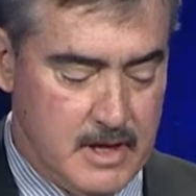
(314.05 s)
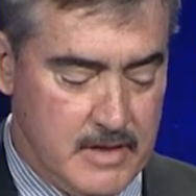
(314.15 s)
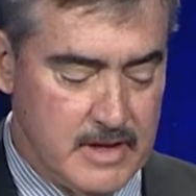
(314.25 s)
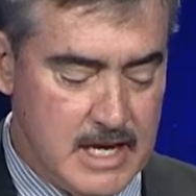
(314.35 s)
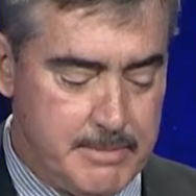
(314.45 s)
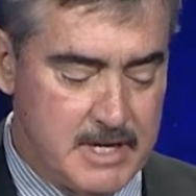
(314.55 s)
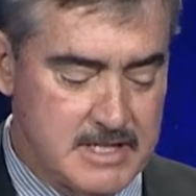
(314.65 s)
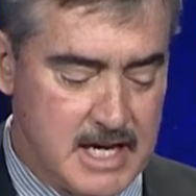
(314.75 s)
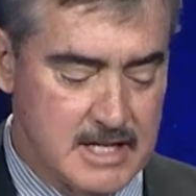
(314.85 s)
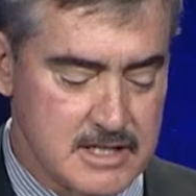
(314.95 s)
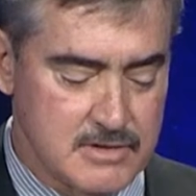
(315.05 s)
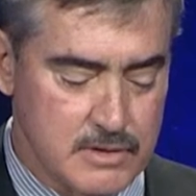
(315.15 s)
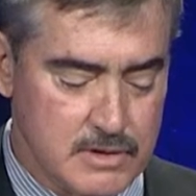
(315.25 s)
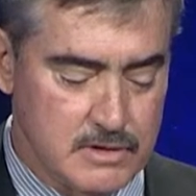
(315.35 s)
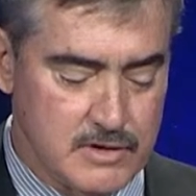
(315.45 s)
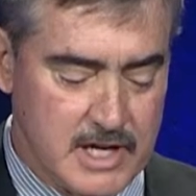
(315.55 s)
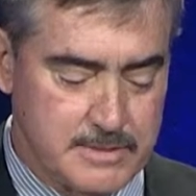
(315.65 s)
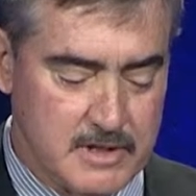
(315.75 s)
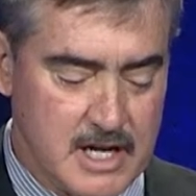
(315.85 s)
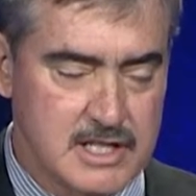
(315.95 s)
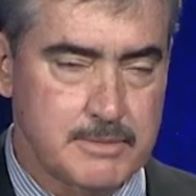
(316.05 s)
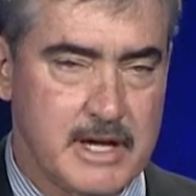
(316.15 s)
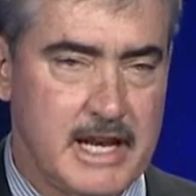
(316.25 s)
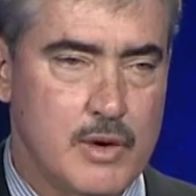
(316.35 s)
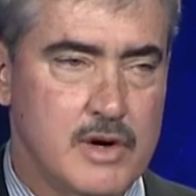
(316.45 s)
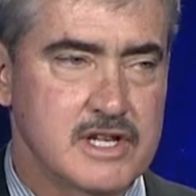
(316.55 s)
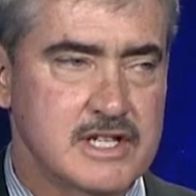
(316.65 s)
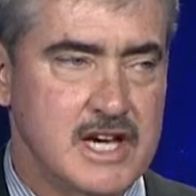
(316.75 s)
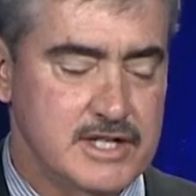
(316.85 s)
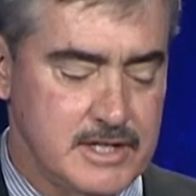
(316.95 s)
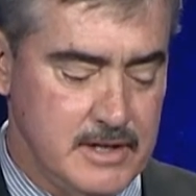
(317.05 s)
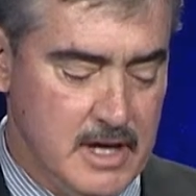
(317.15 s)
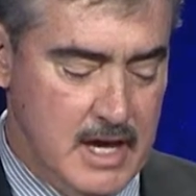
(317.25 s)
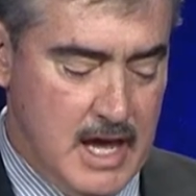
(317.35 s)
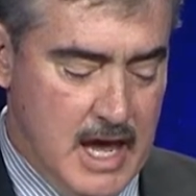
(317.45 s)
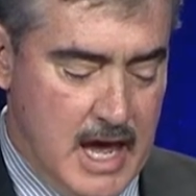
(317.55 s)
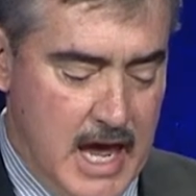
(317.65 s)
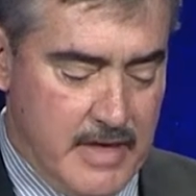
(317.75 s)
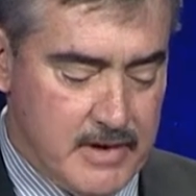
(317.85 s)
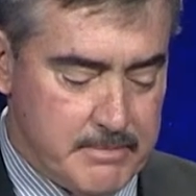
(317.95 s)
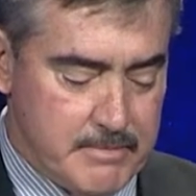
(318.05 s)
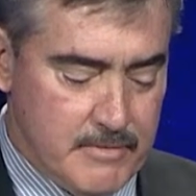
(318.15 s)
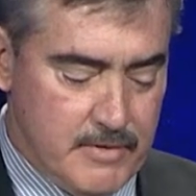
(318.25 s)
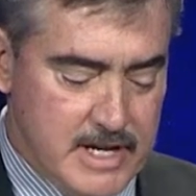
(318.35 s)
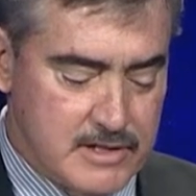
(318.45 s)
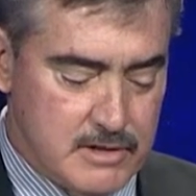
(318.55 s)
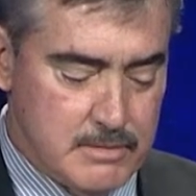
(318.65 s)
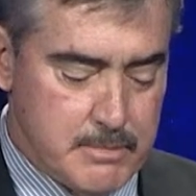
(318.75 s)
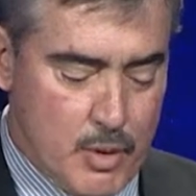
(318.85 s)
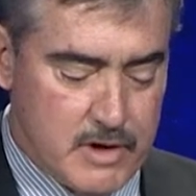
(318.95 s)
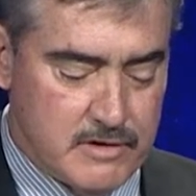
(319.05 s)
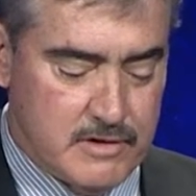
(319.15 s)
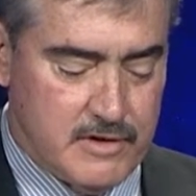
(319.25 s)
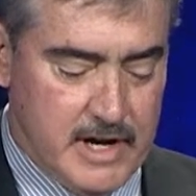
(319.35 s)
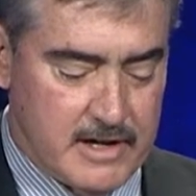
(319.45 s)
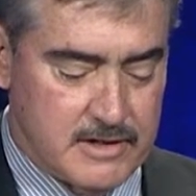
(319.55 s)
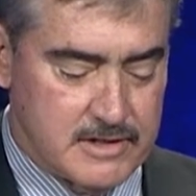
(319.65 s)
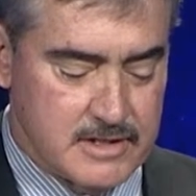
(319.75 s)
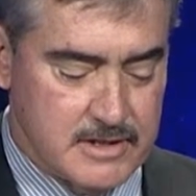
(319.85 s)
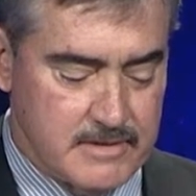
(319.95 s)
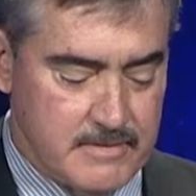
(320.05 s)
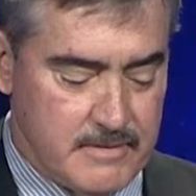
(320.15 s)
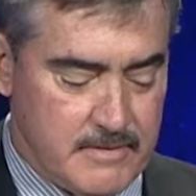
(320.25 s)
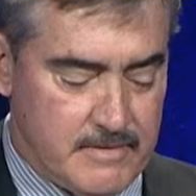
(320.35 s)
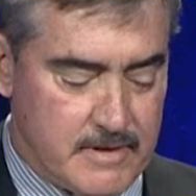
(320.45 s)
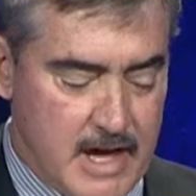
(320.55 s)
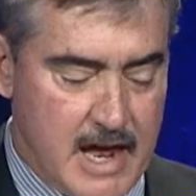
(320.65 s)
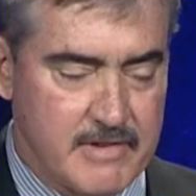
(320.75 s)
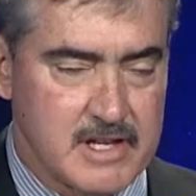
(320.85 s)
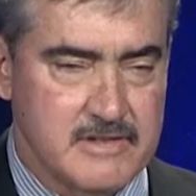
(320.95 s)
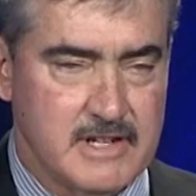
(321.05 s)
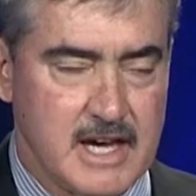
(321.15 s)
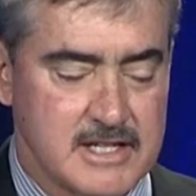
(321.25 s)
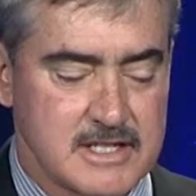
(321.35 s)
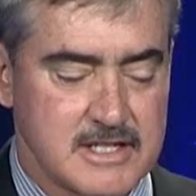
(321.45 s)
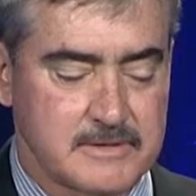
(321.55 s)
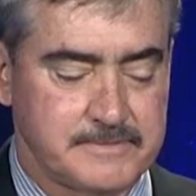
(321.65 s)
the Deep East Texas Rural Transportation Planning Organization, and the Regional Board of Directors for the Advocates of Texas.